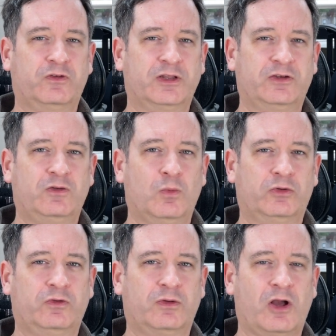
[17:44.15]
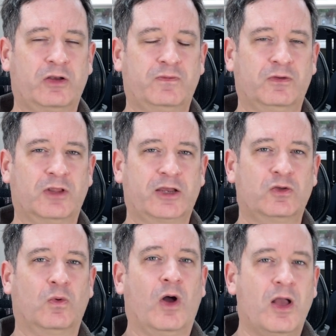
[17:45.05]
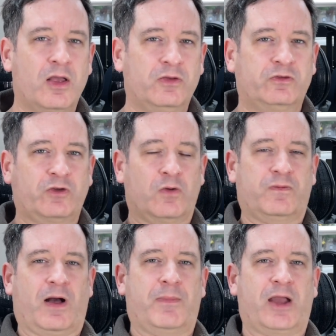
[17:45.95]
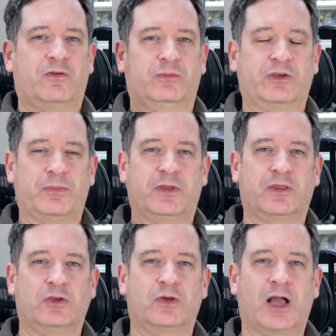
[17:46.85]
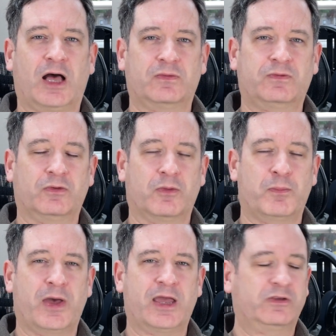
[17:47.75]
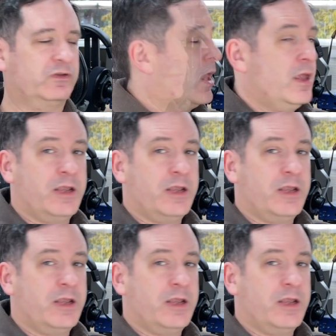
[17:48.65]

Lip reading: unless you want to kind of feel like you're so far back from something that you can't feel the bass.